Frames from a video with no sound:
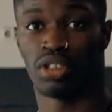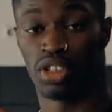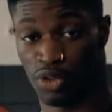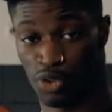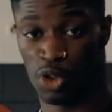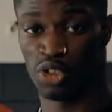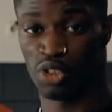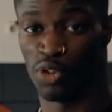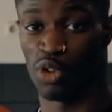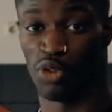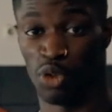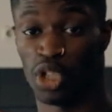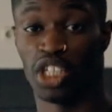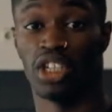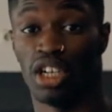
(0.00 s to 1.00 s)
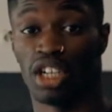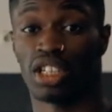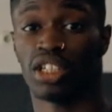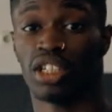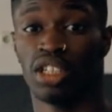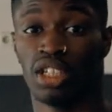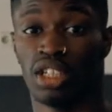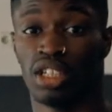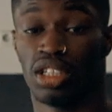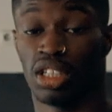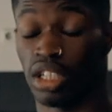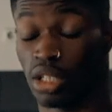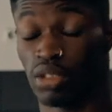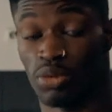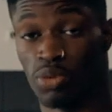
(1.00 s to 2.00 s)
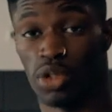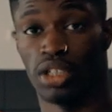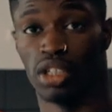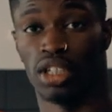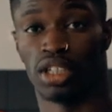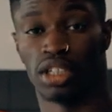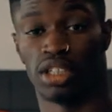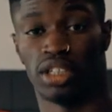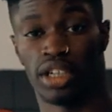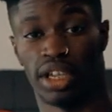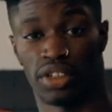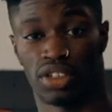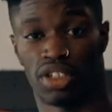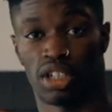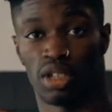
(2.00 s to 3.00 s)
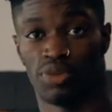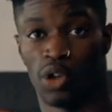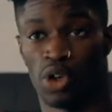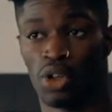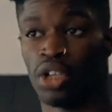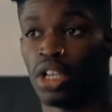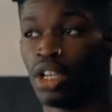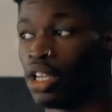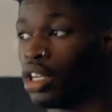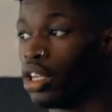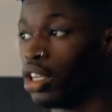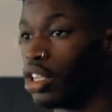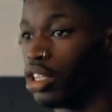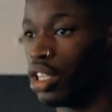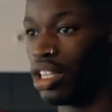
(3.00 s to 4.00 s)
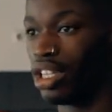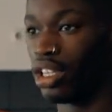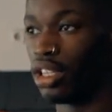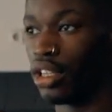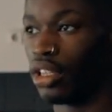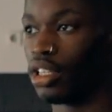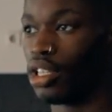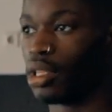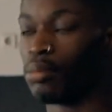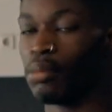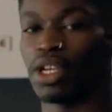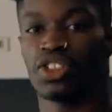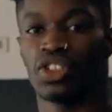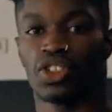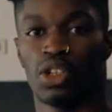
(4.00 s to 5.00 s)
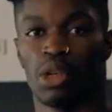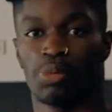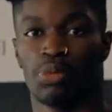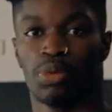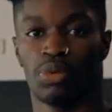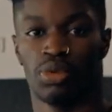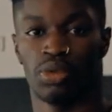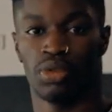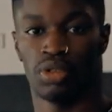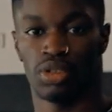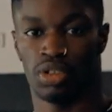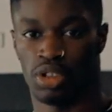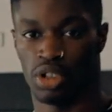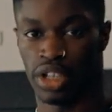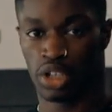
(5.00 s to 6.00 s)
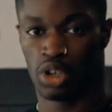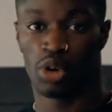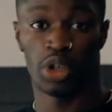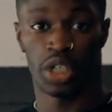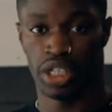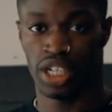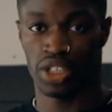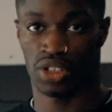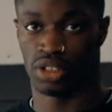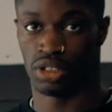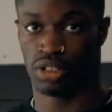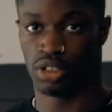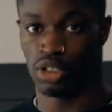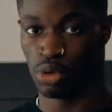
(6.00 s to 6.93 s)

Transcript: It's first of all really ugly, like really ugly. And second of all, it, it messes up your like coordination.